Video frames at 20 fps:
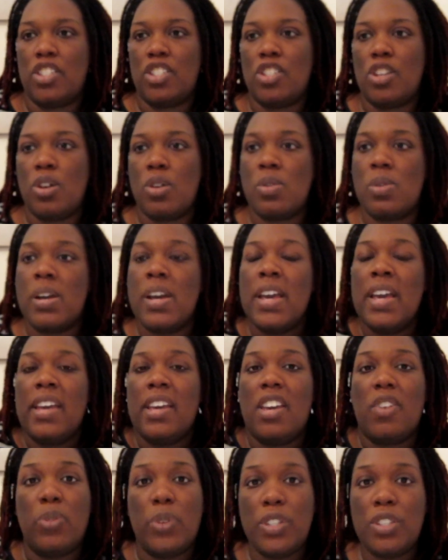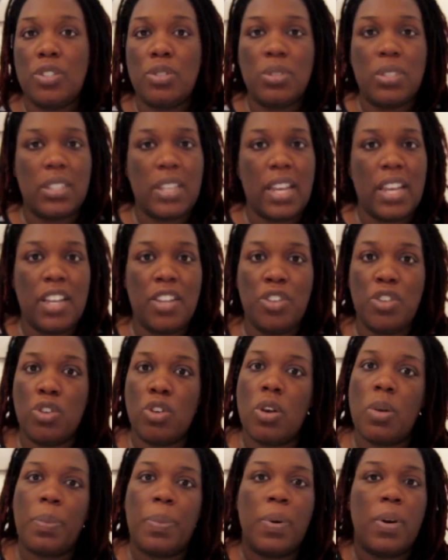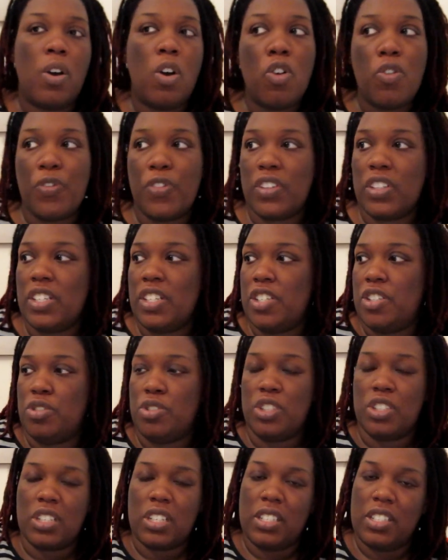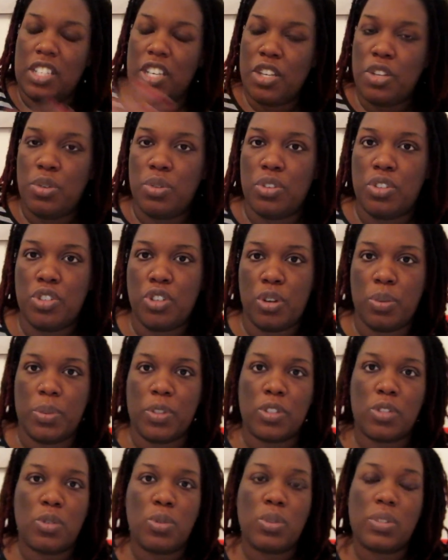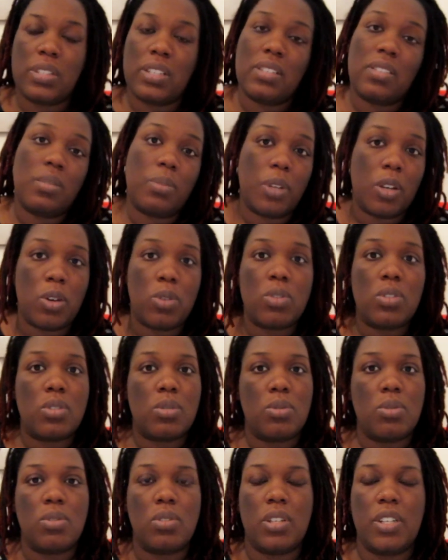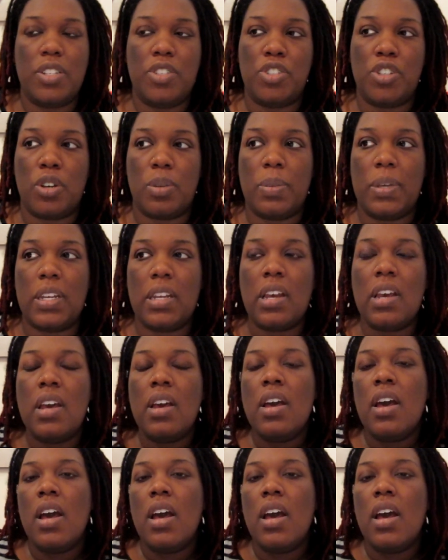So if we do stay in Europe, hopefully she'll just continue in the German school system and go to school in German.